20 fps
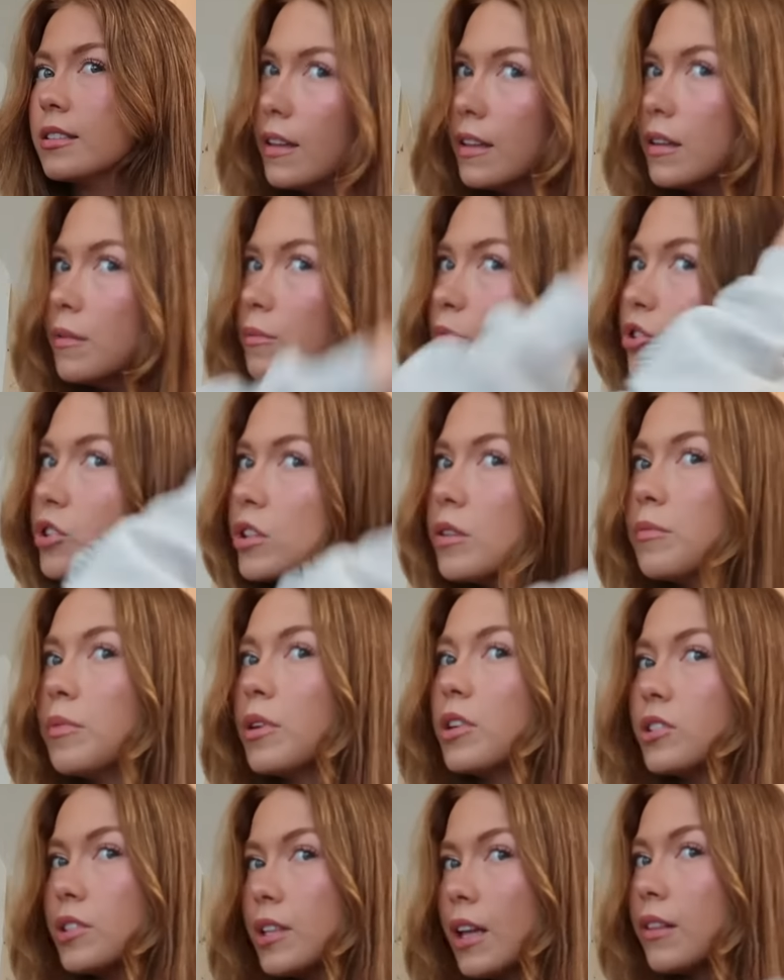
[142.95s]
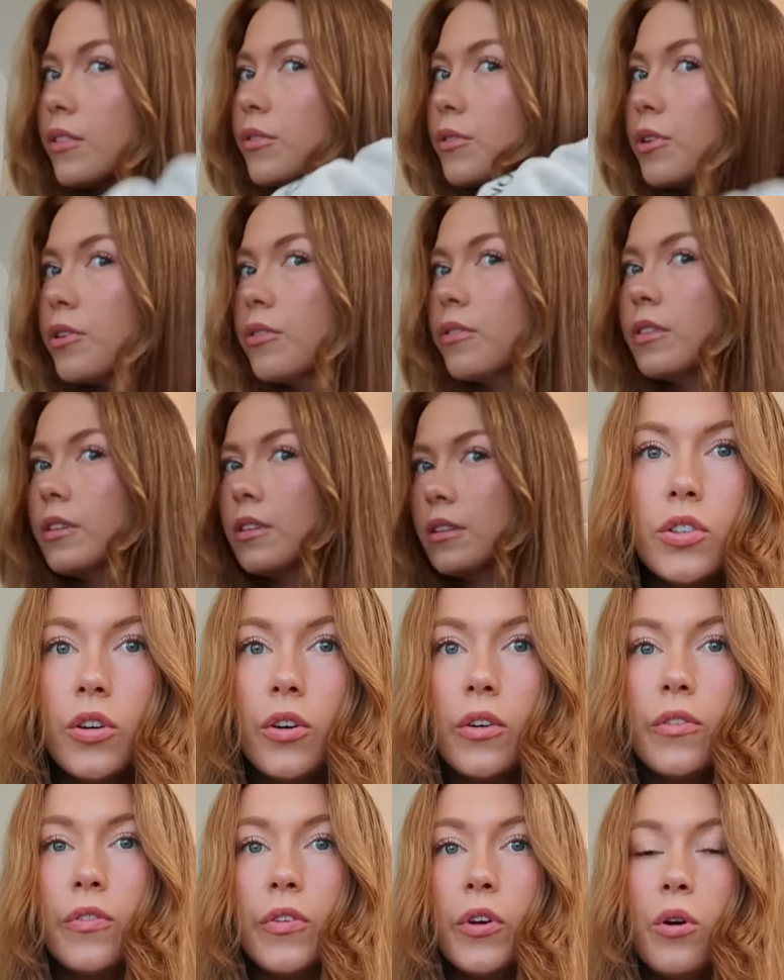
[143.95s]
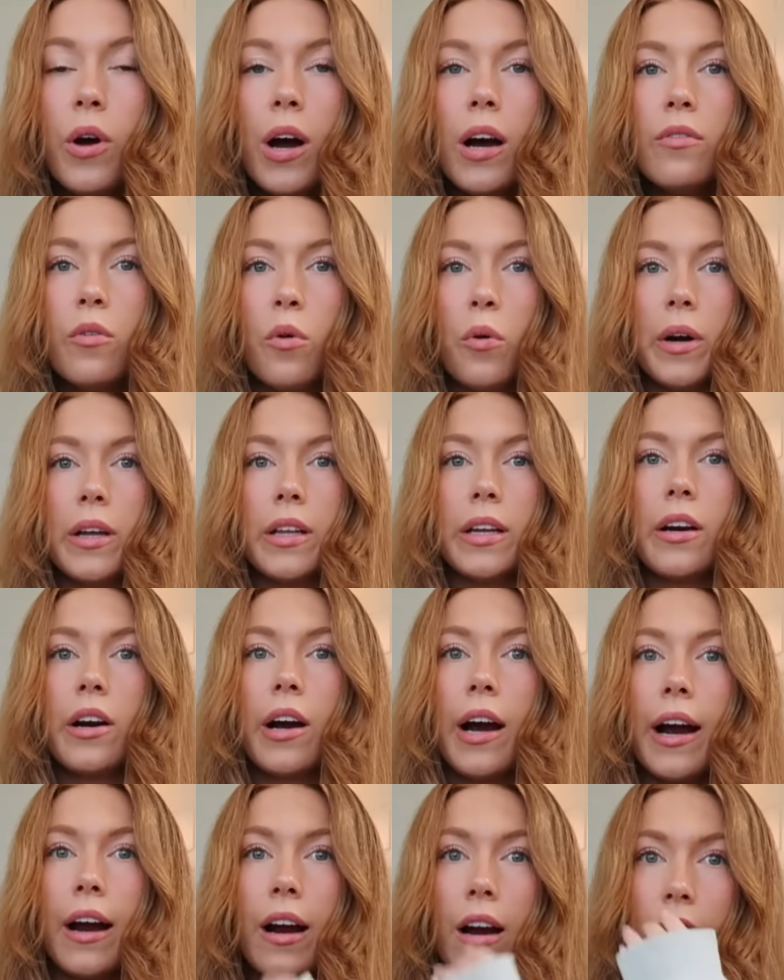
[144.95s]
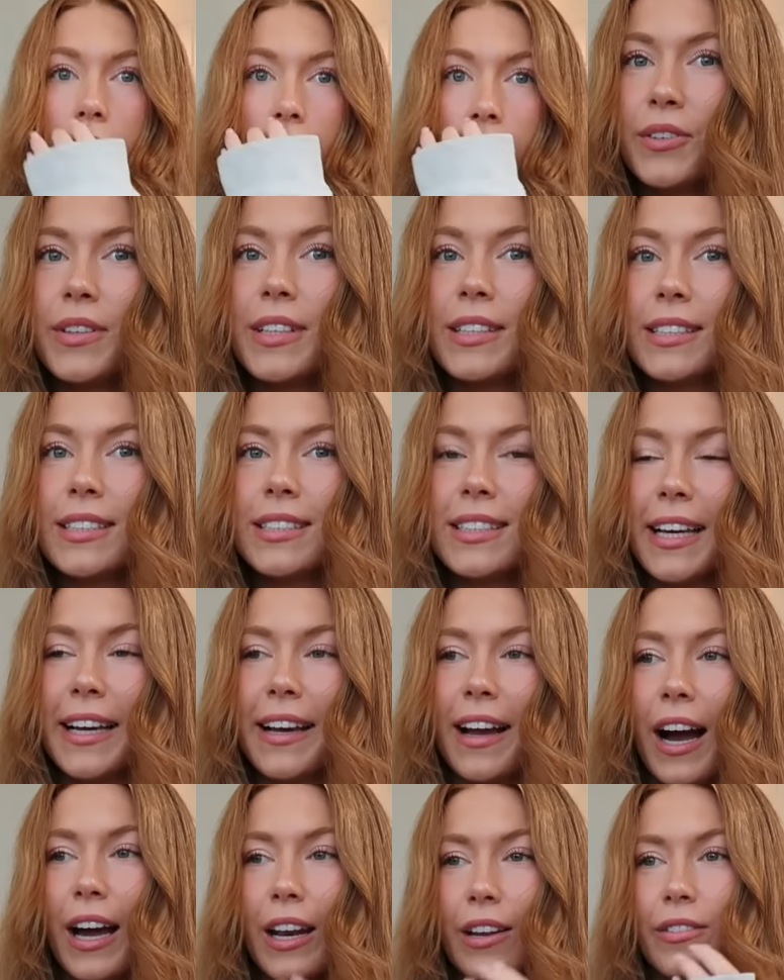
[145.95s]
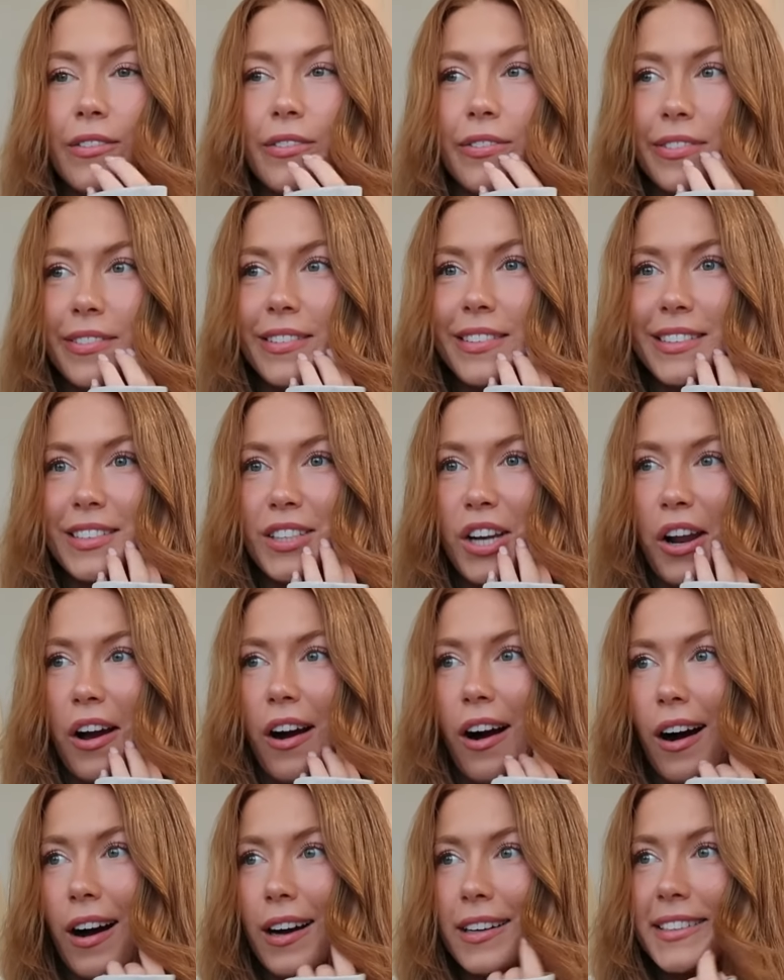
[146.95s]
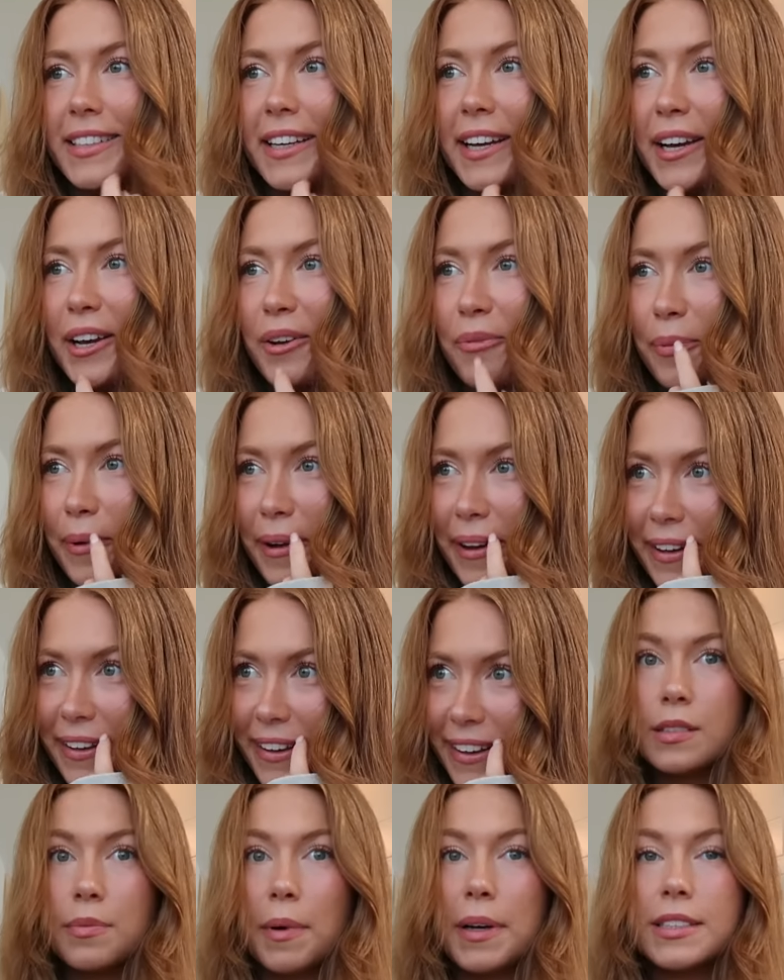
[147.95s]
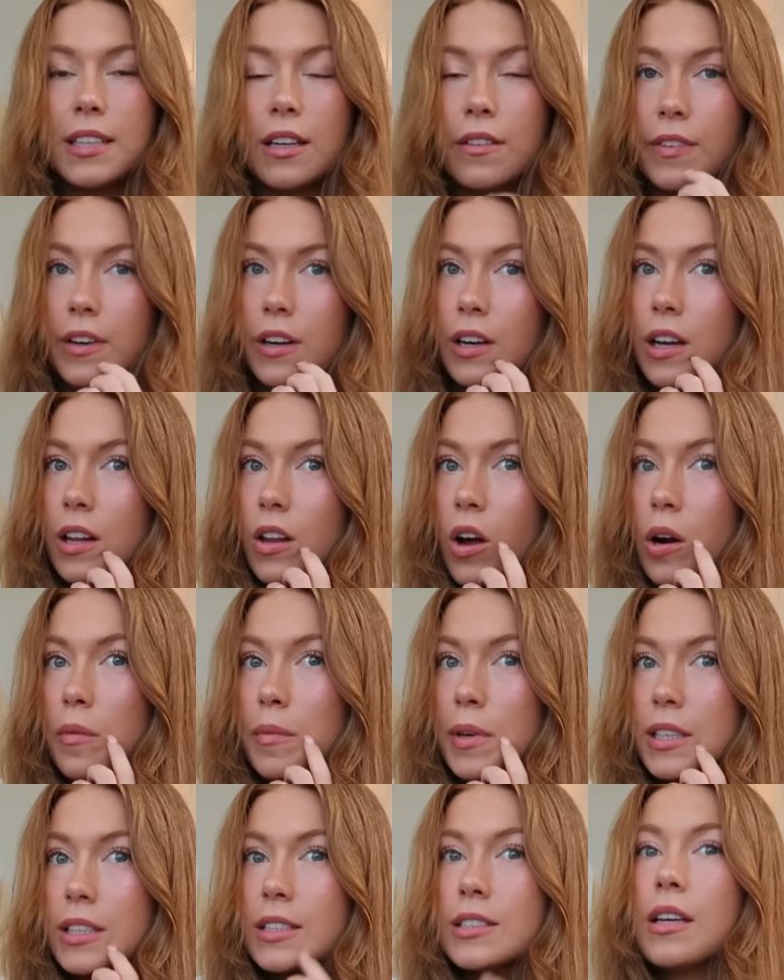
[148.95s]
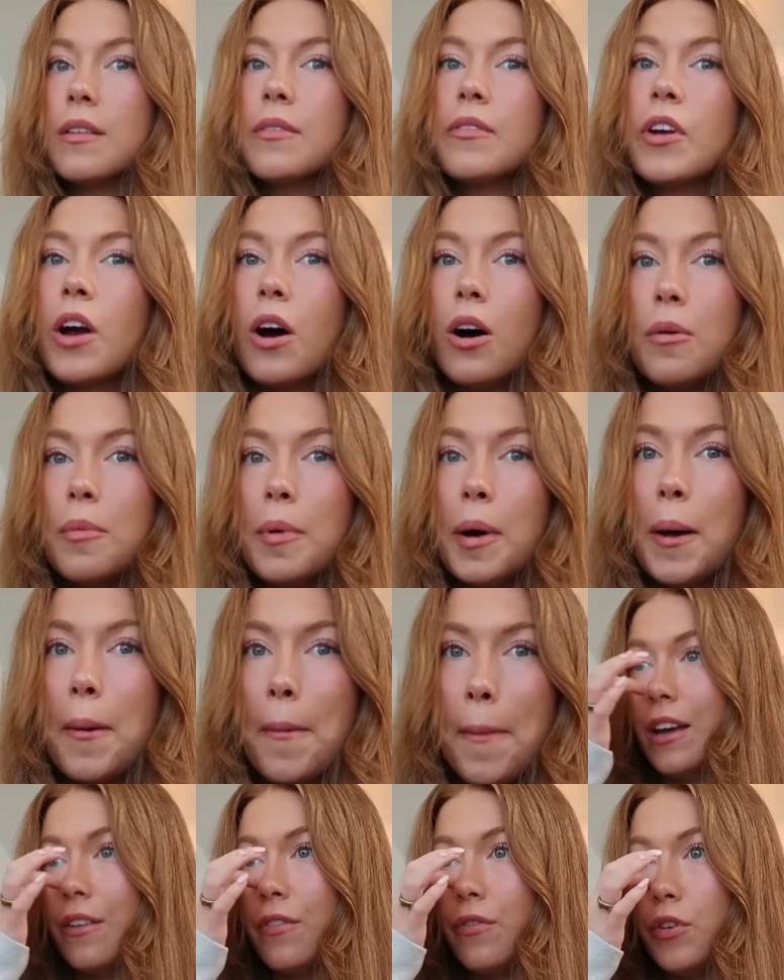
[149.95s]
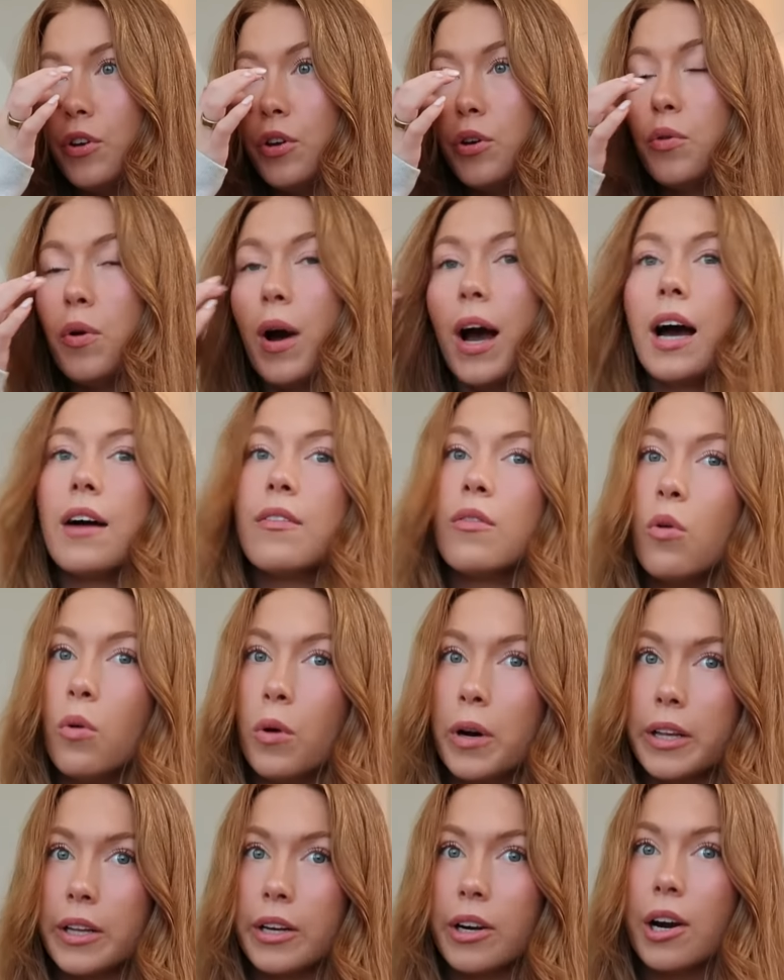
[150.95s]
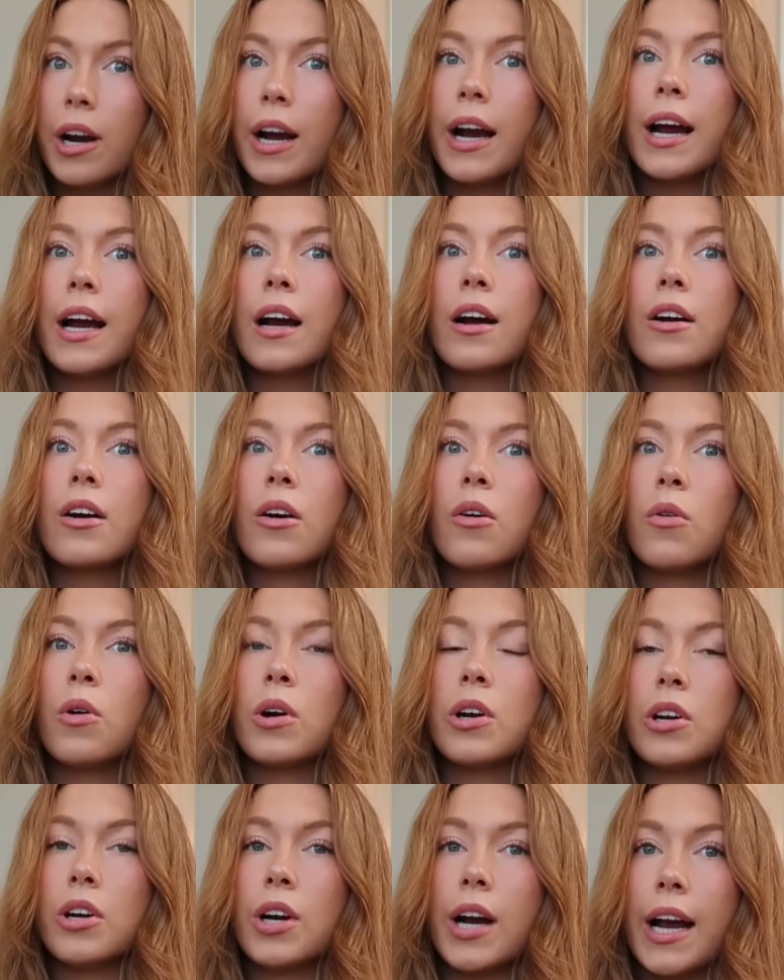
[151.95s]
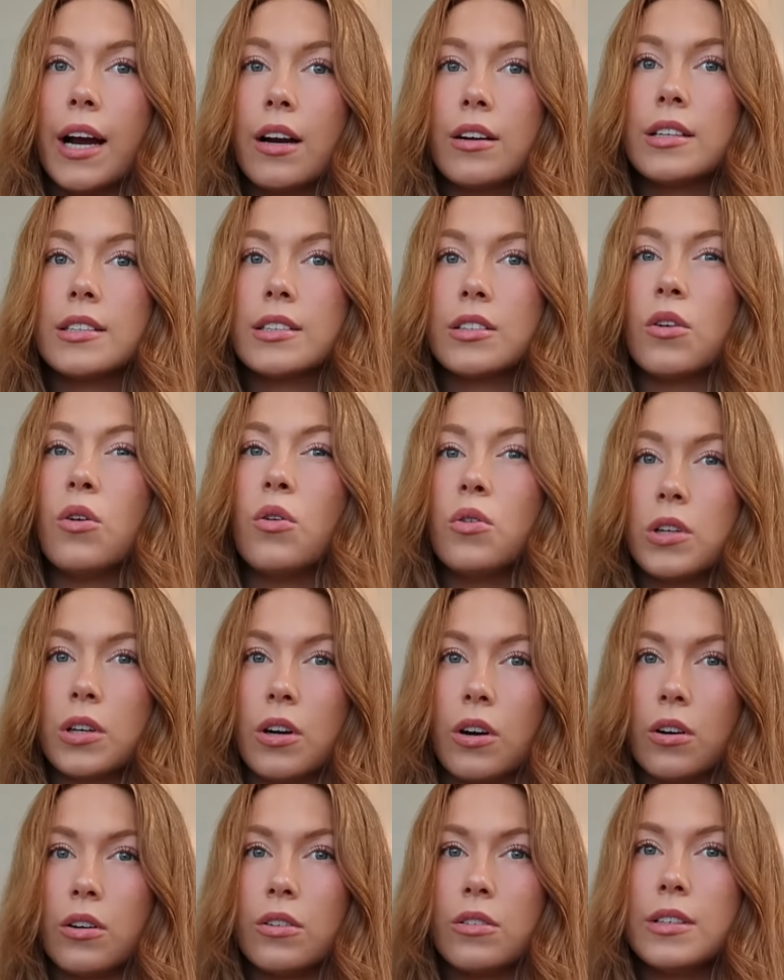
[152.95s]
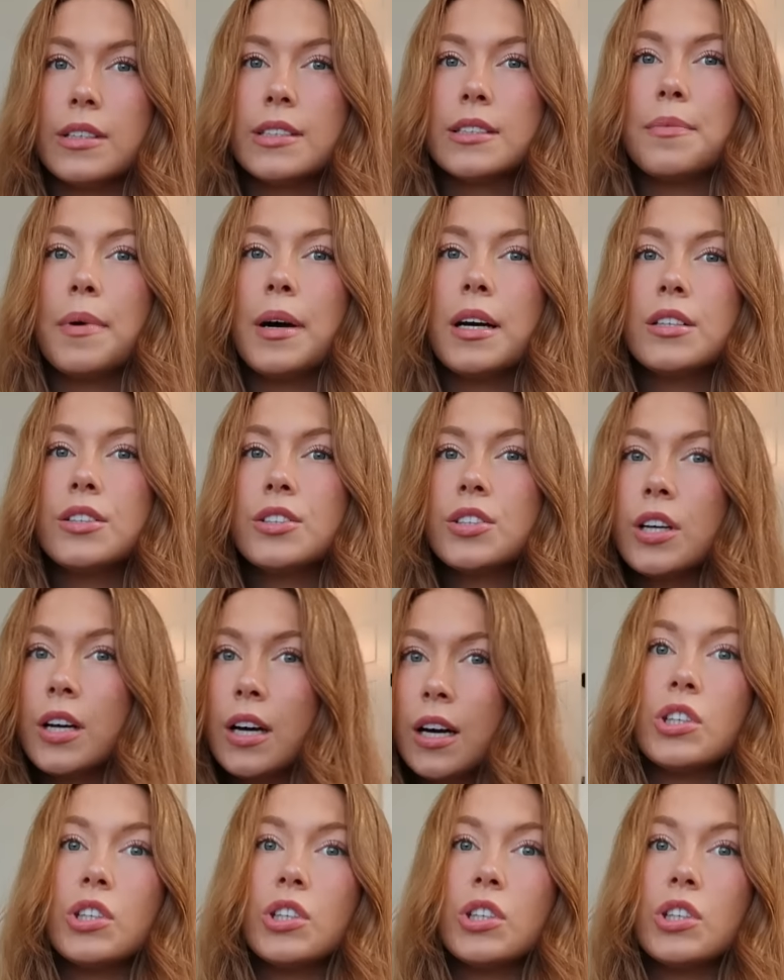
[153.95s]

And then I'm just gonna brush that through. So if you have oilier hair, so this is like kind of, it's not a hot take, but this might sound very alarming to some of y'all, but if you have oilier hair or your hair doesn't hold a curl as much,